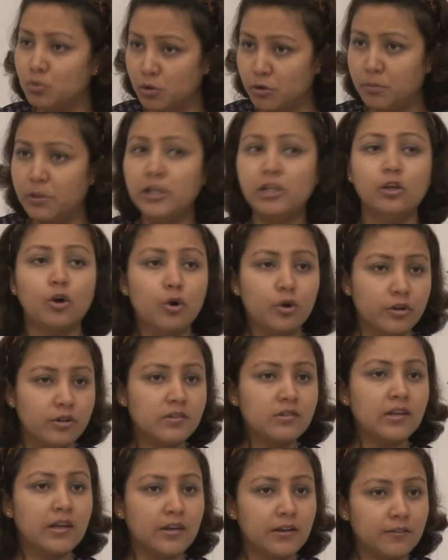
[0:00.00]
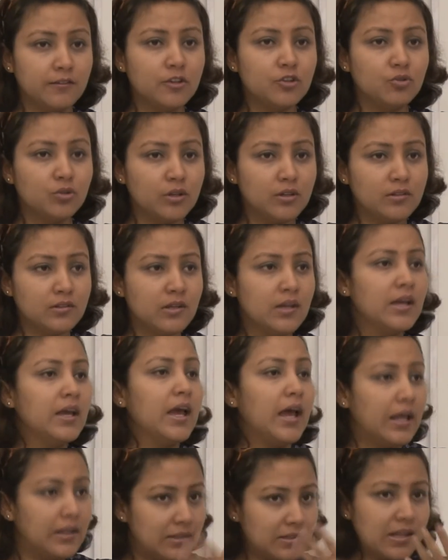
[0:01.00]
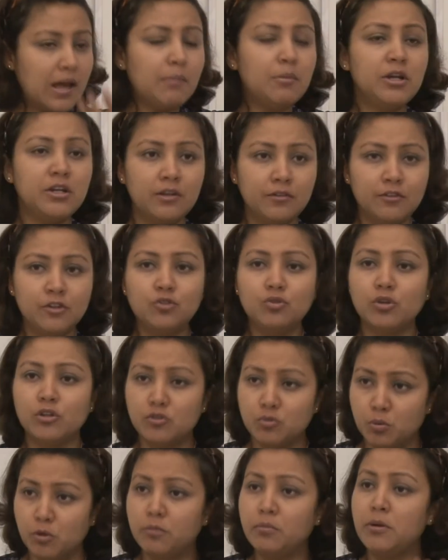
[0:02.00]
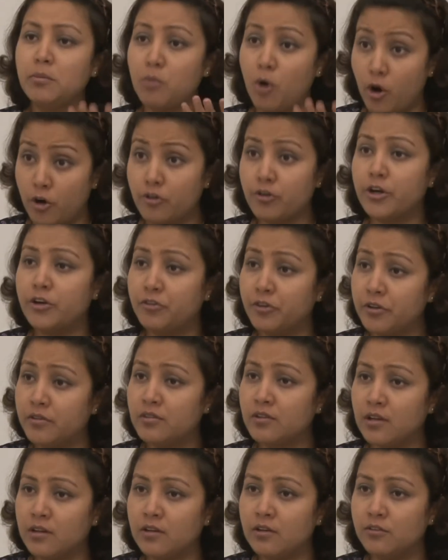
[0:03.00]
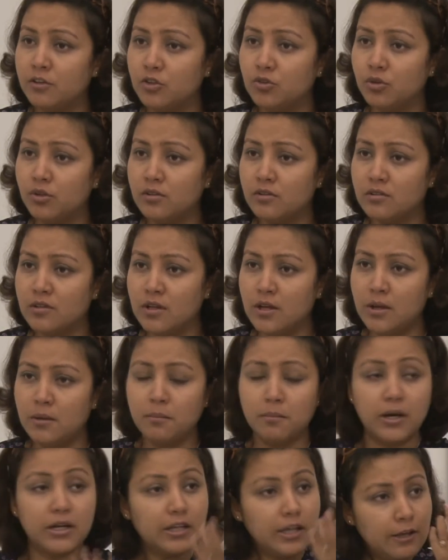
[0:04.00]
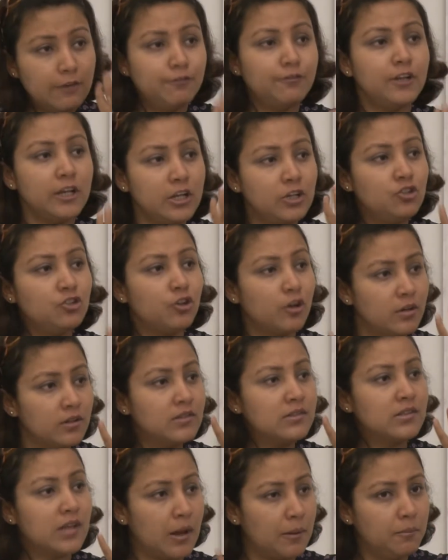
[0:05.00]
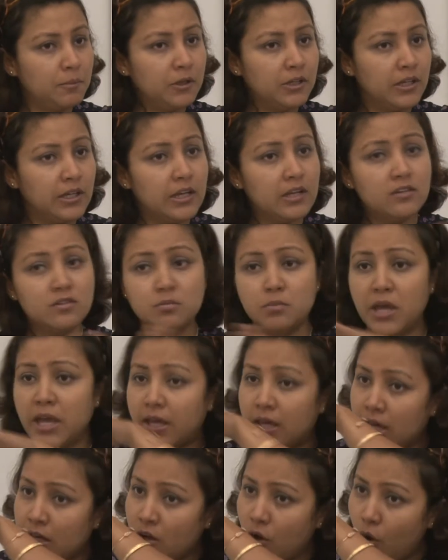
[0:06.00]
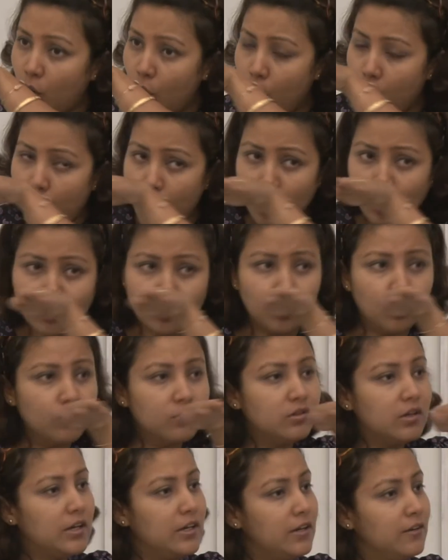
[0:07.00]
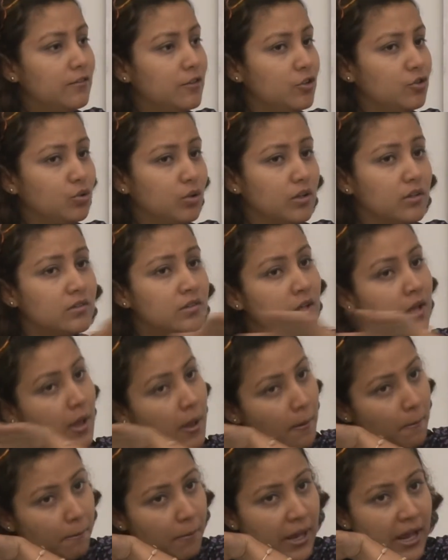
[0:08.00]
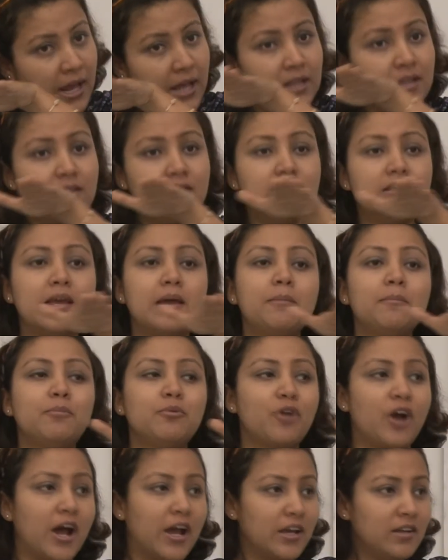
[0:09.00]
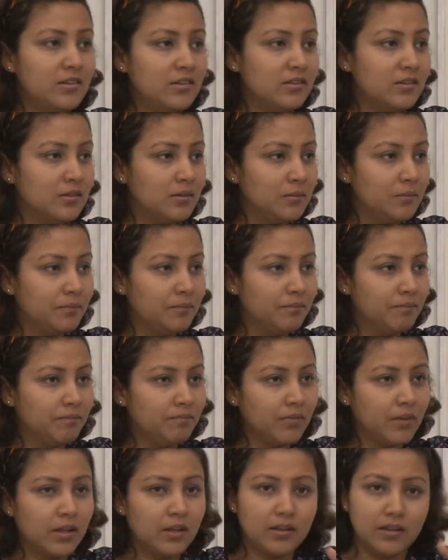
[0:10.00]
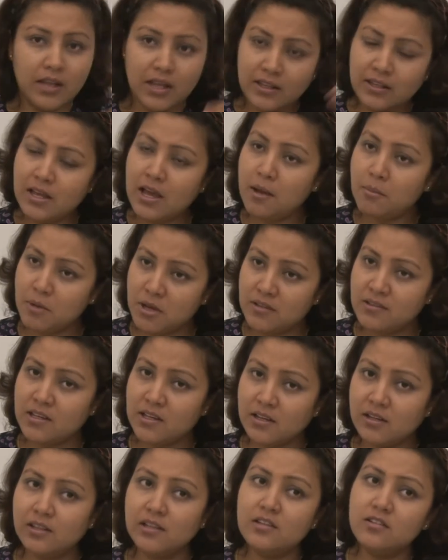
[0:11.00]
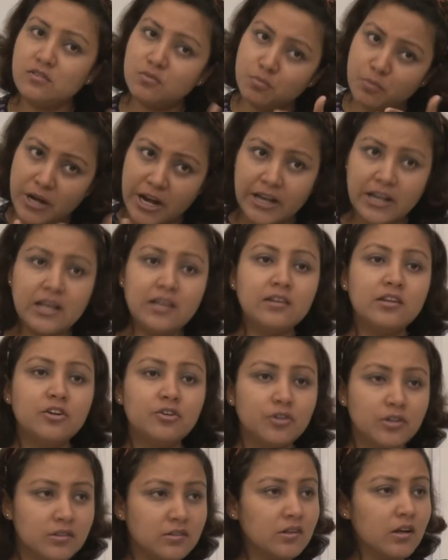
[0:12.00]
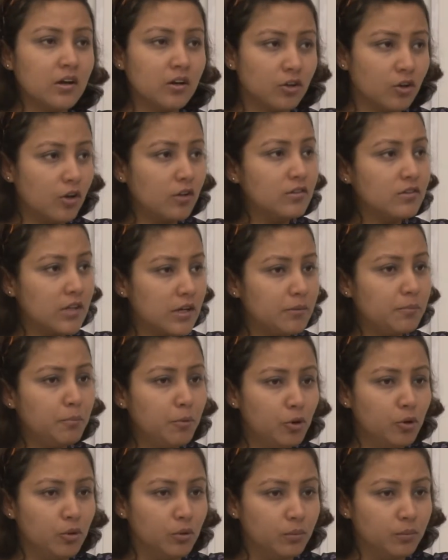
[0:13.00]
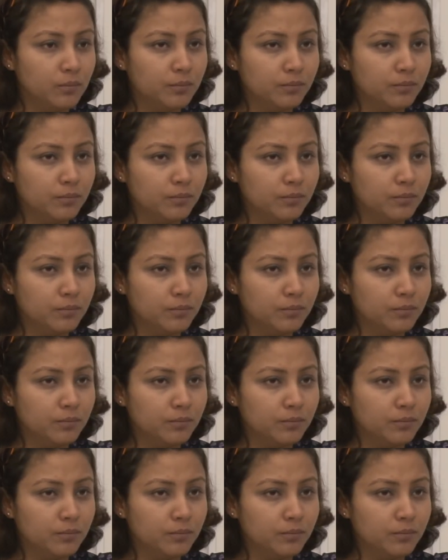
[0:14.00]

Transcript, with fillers: would be low risk individuals and some individuals would be moderate risk individuals. But if the insurance company is making all those individuals pay the same price, then they are basically spreading the risk across that pool.